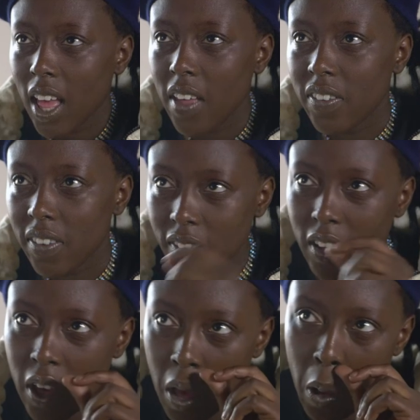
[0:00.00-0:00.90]
and
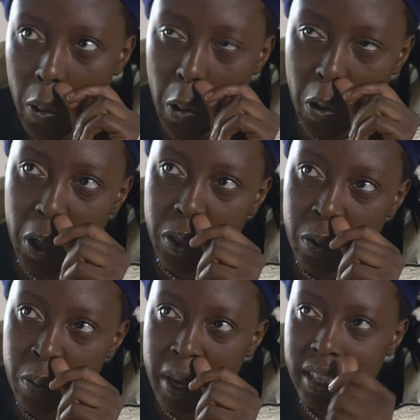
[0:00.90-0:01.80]

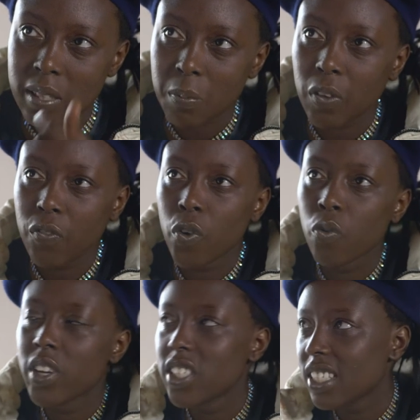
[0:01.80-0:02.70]
you make something for a
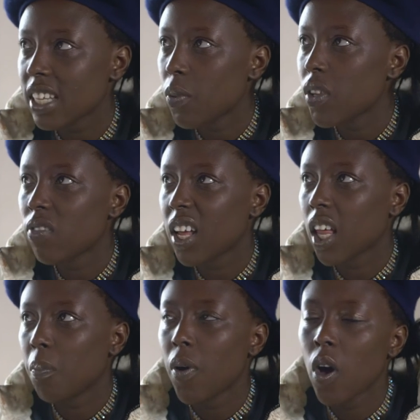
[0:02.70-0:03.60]
reason. It's like when you write
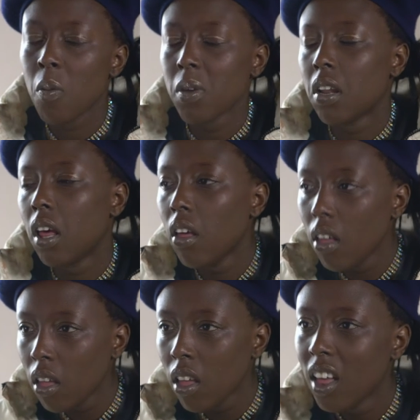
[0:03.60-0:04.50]
like a poem and you're like,
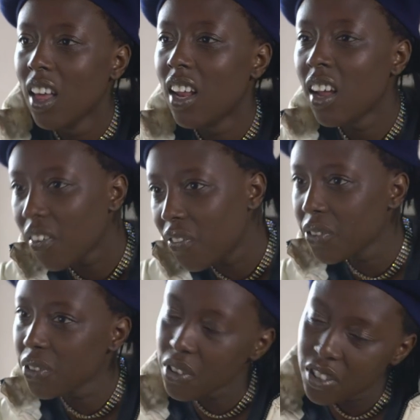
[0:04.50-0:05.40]
ugh, I
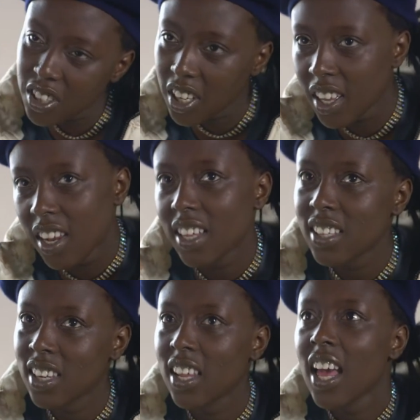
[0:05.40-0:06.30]
feel so shit, like,
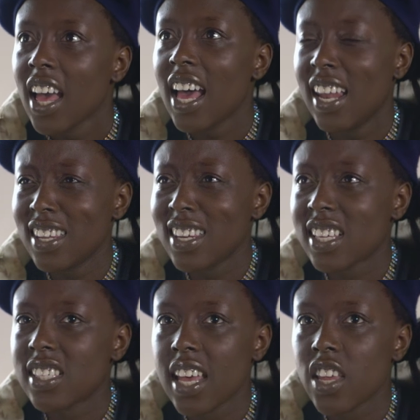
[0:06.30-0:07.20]
da, da. And then the
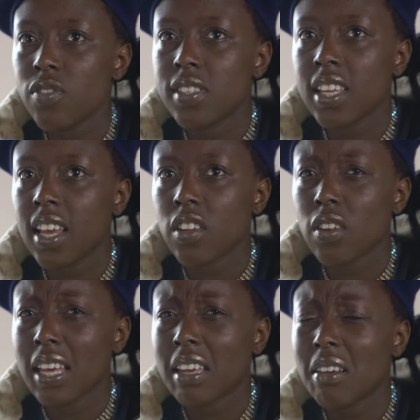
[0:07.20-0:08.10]
next day you see it and
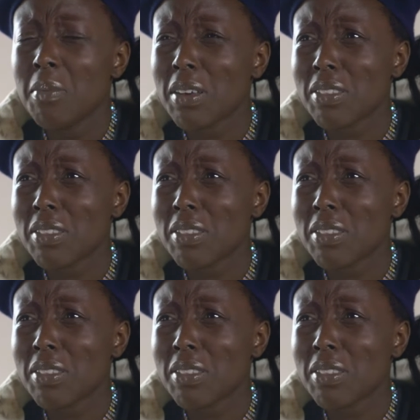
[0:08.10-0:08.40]
you're like, oh my god,